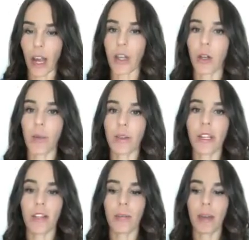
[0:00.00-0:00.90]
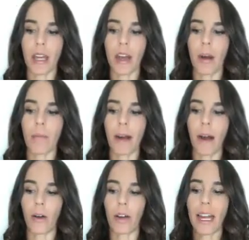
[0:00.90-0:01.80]
I knew it was going to be
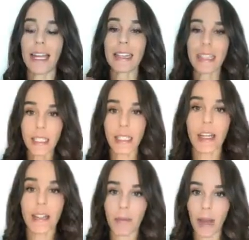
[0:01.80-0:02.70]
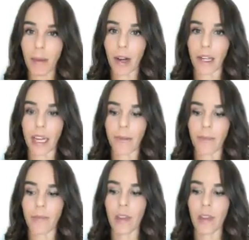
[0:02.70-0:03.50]
about listening to my body